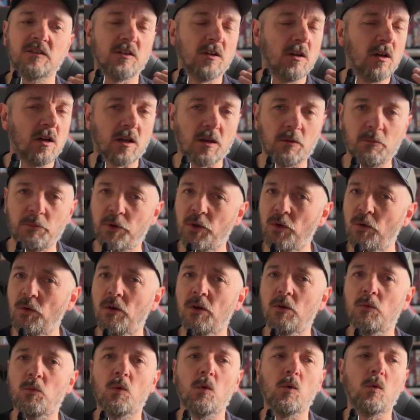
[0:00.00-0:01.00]
a
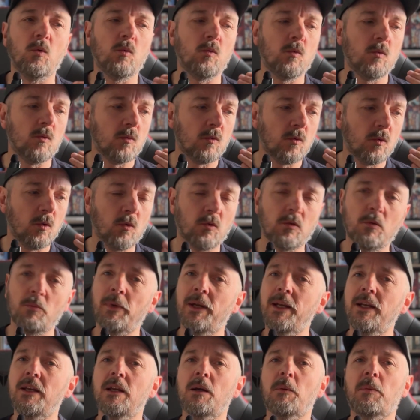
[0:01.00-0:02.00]
computer will, or a
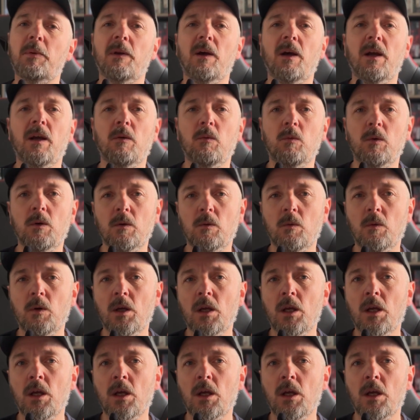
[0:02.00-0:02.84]
media player will,